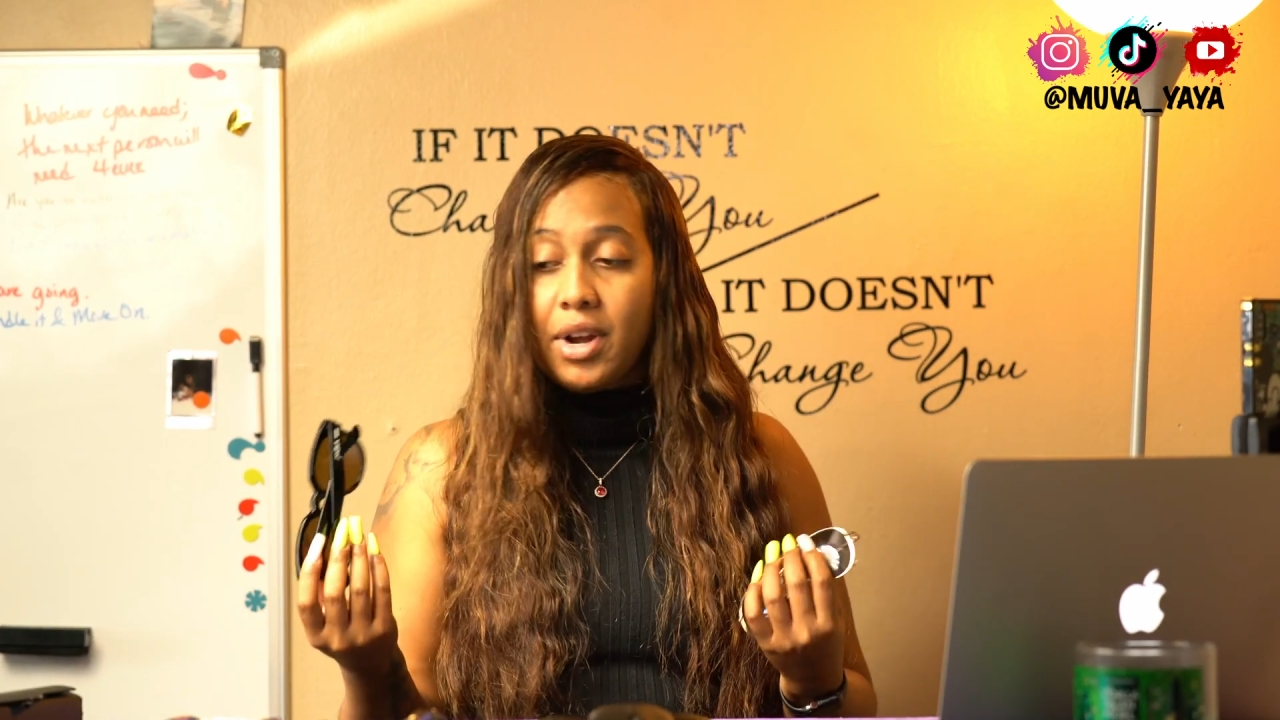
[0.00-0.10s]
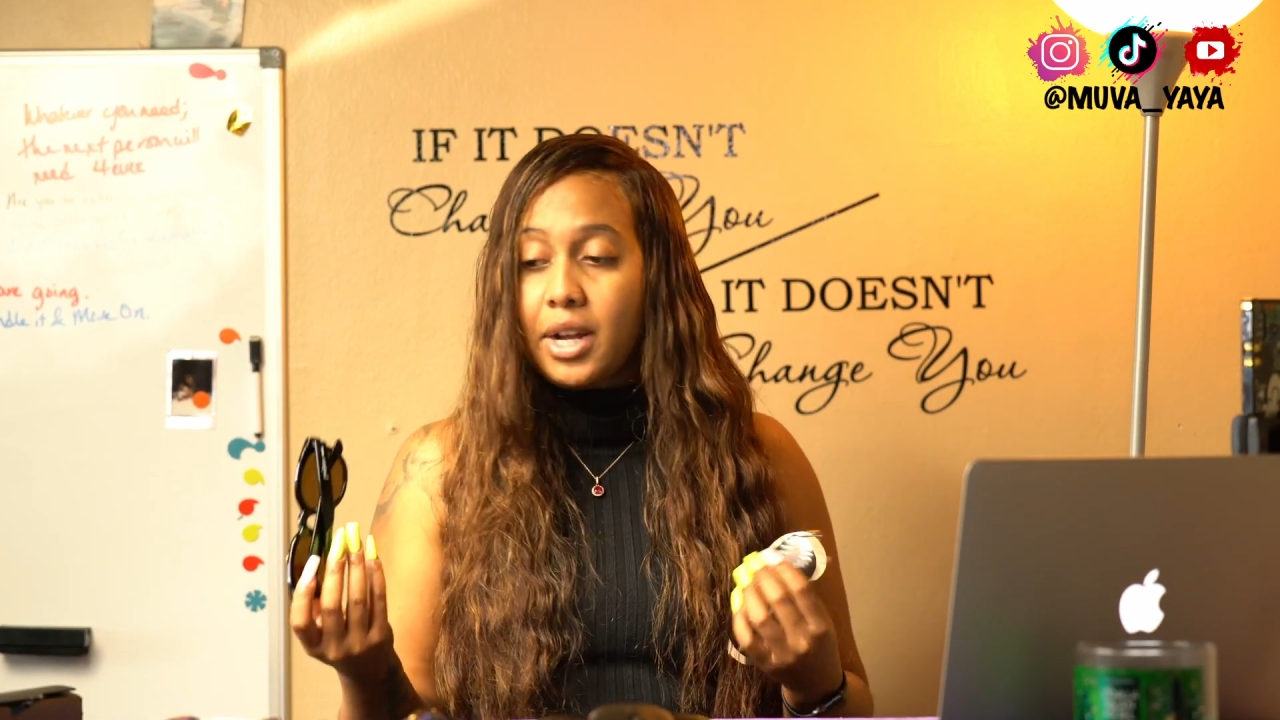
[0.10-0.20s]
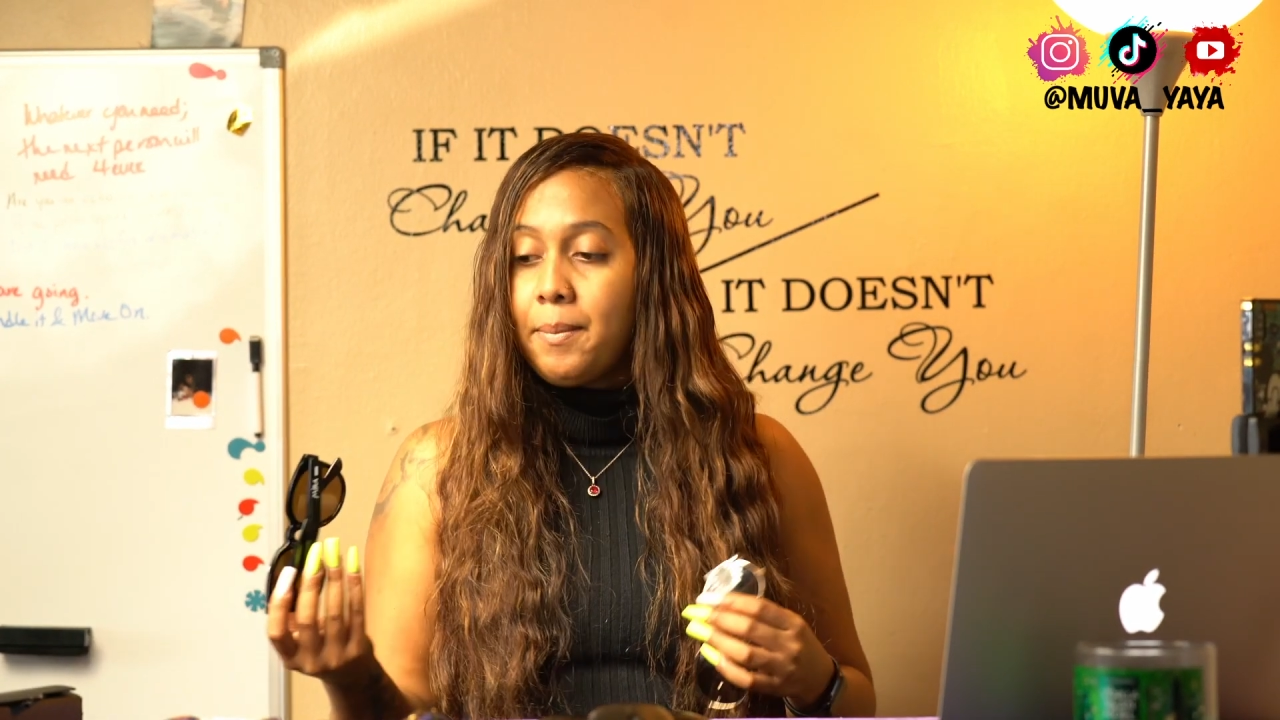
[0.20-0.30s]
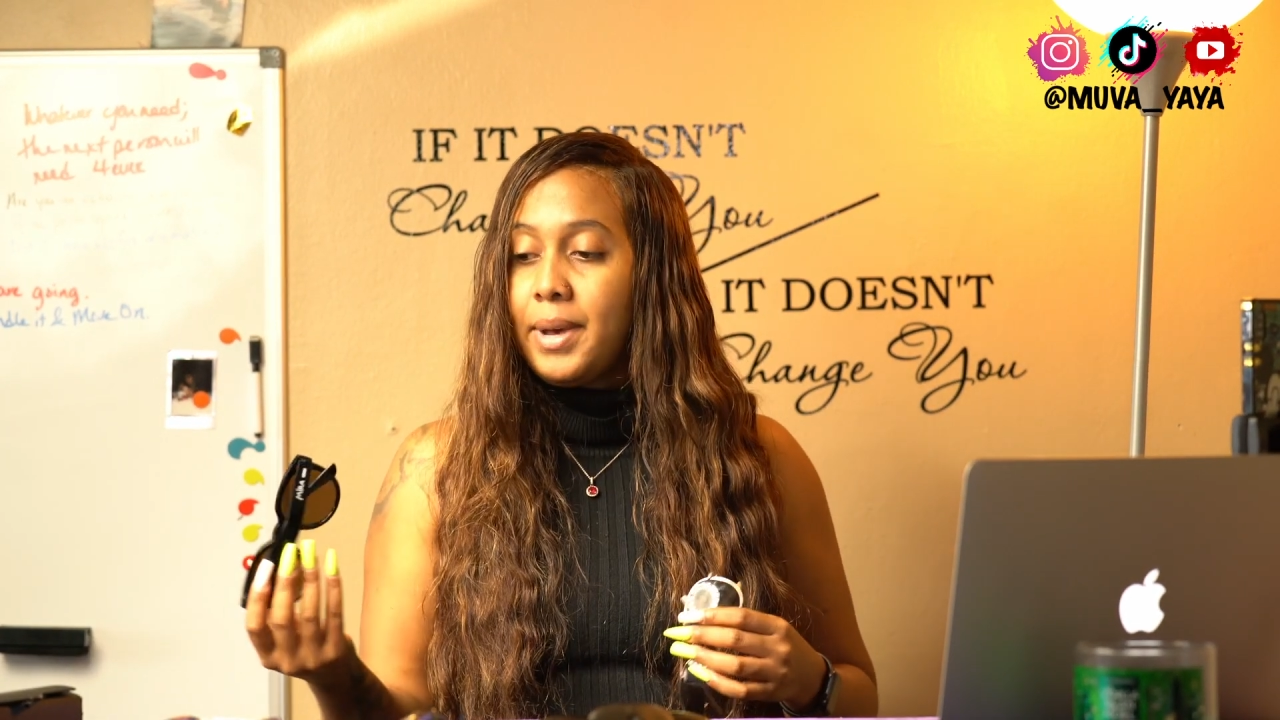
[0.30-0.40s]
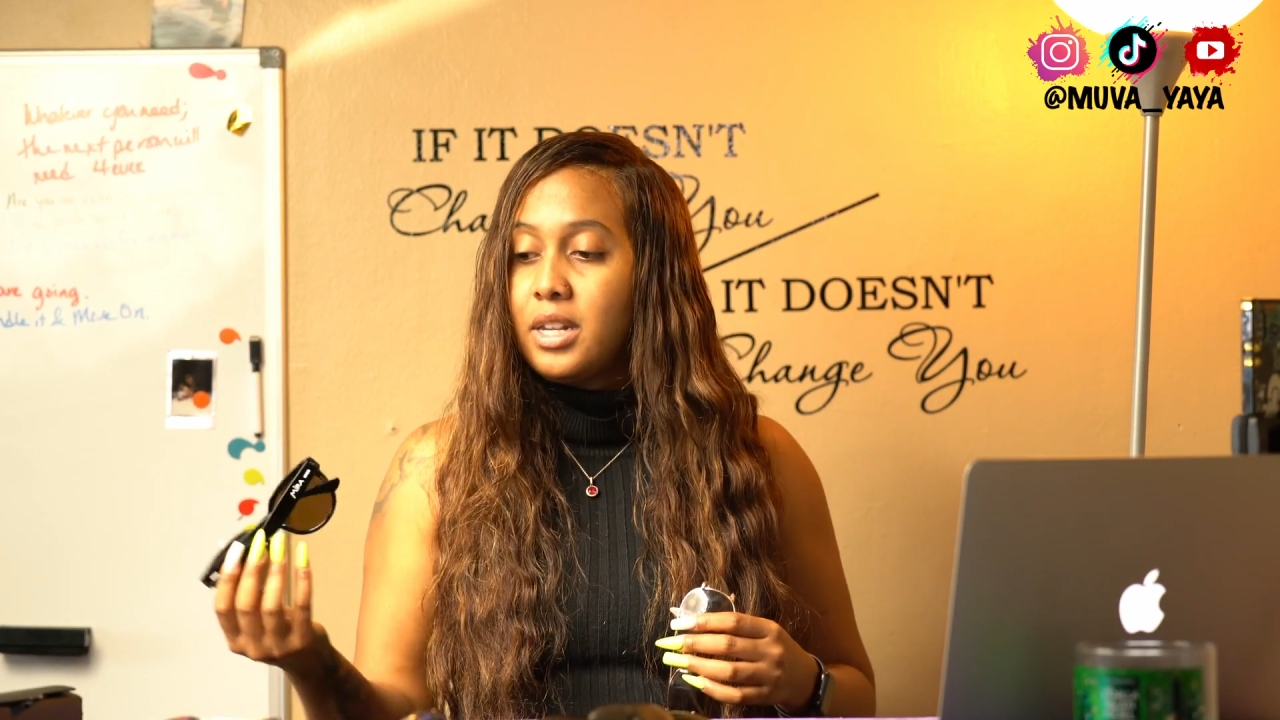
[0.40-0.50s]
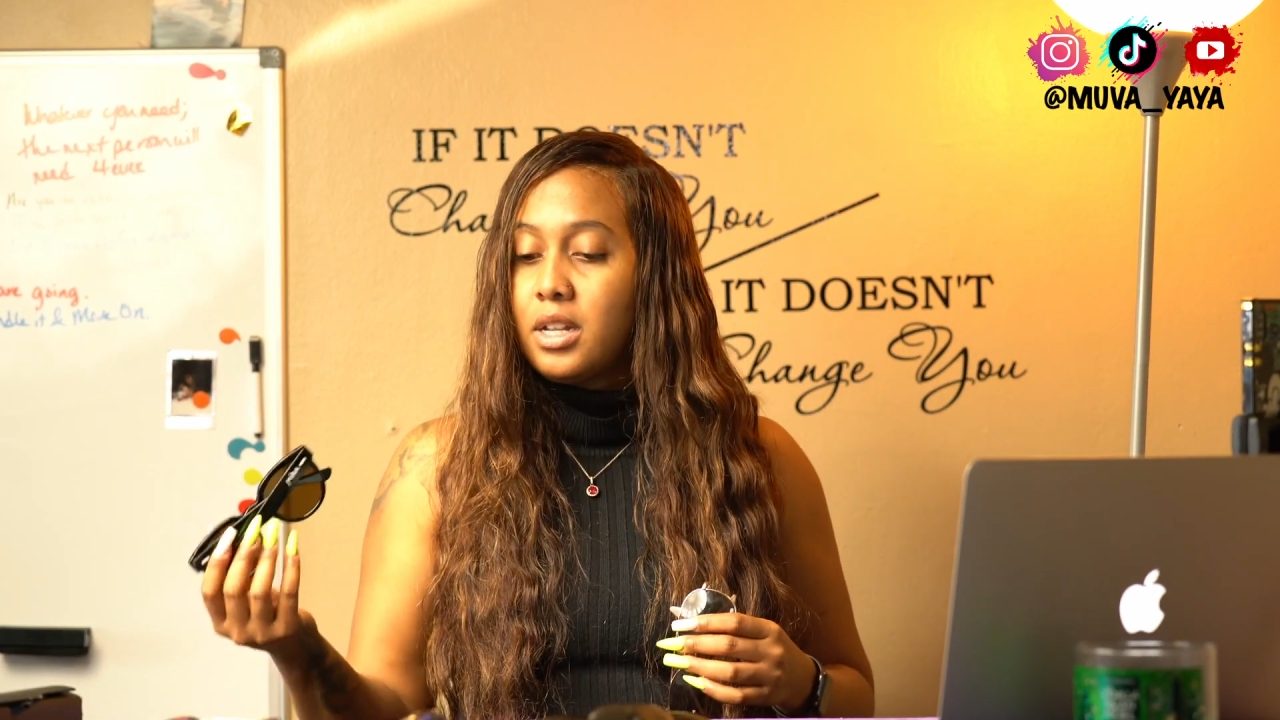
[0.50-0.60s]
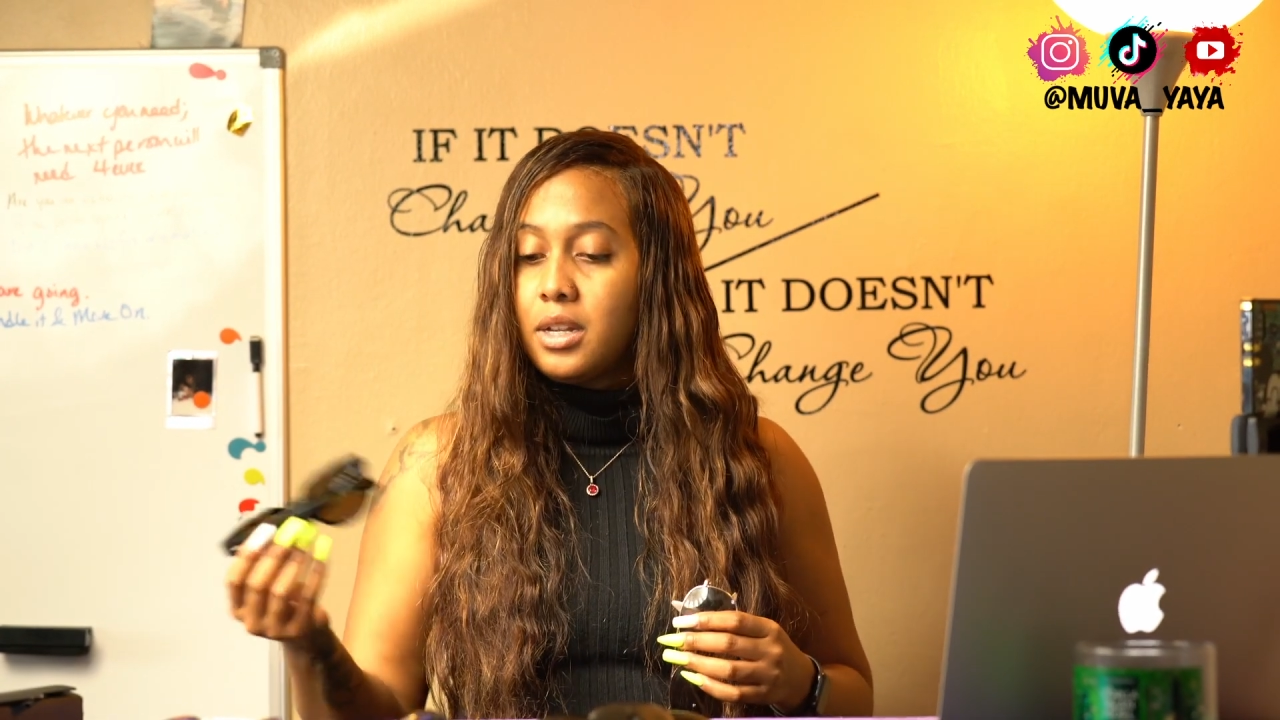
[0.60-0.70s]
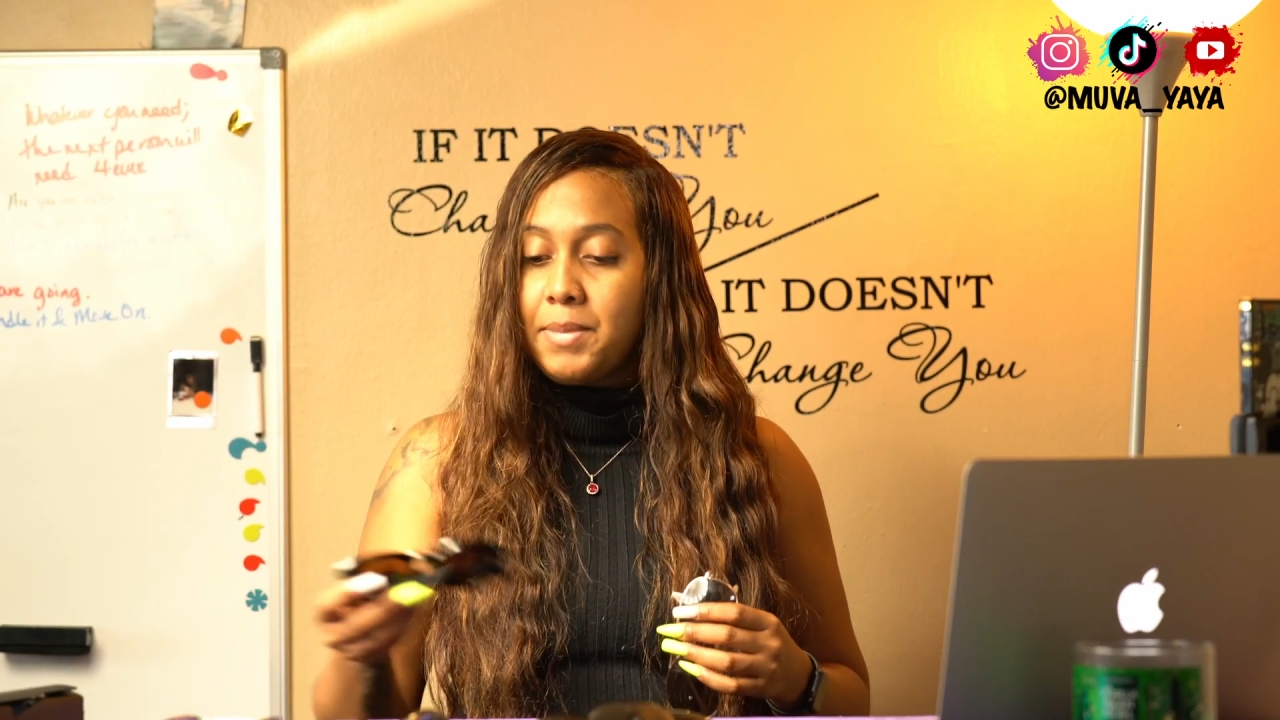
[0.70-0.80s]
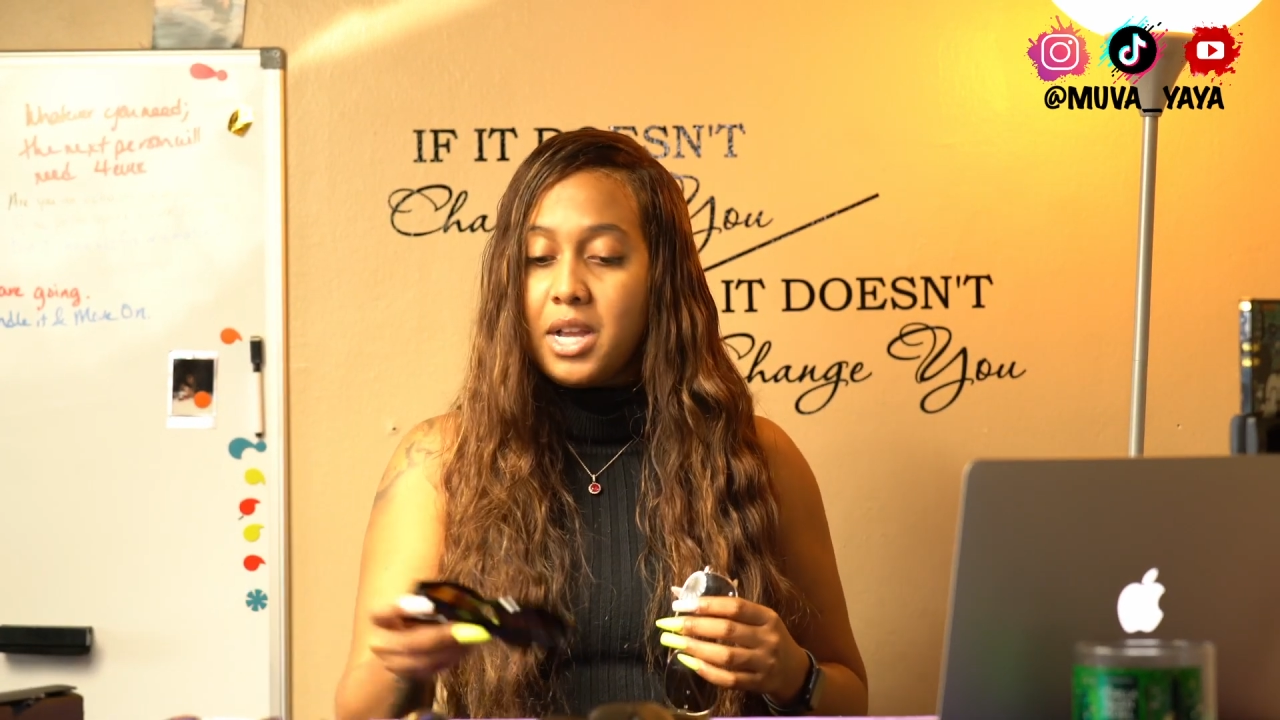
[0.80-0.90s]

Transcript: recommended